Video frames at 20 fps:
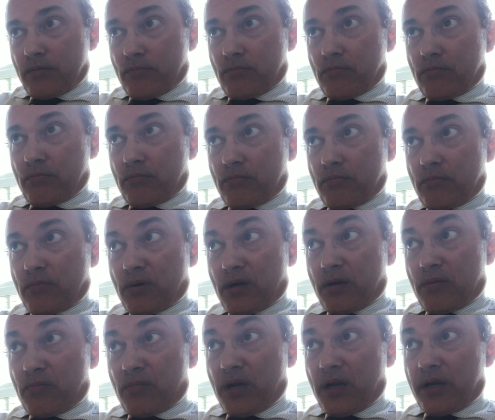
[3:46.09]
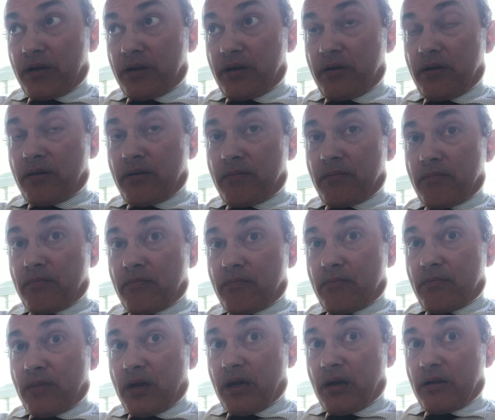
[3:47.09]
modern
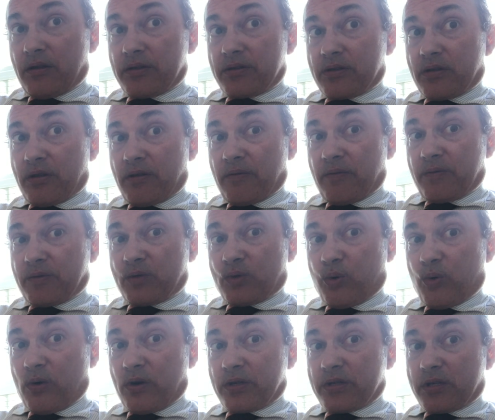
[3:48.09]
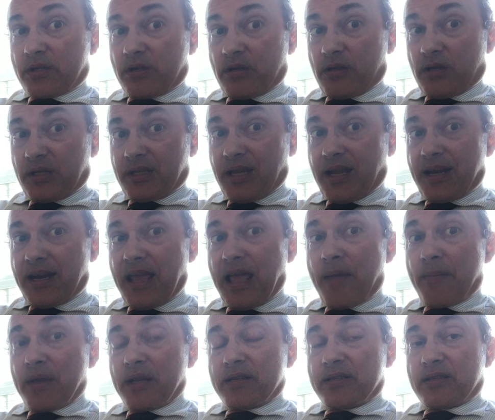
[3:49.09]
models of torsional
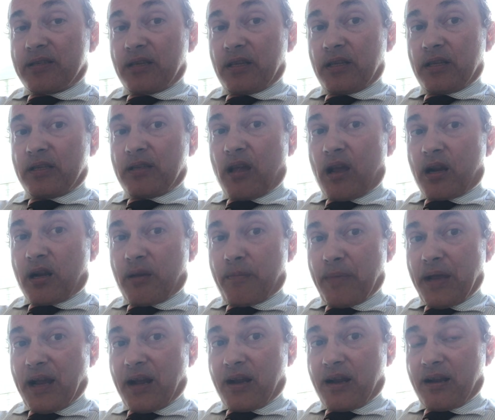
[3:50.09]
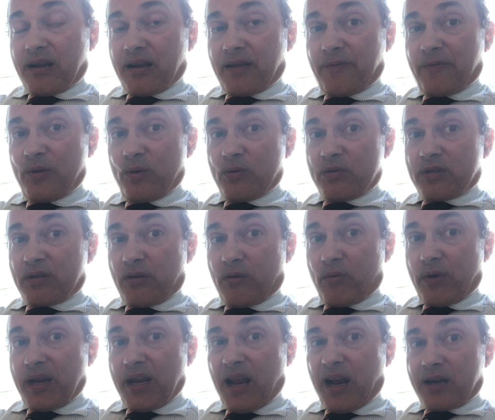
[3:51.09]
dynamics in the tokamak fusion
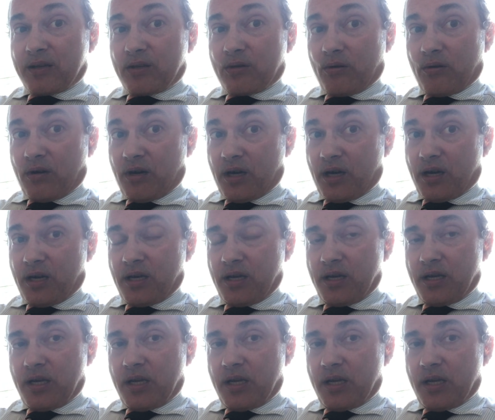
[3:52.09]
reactor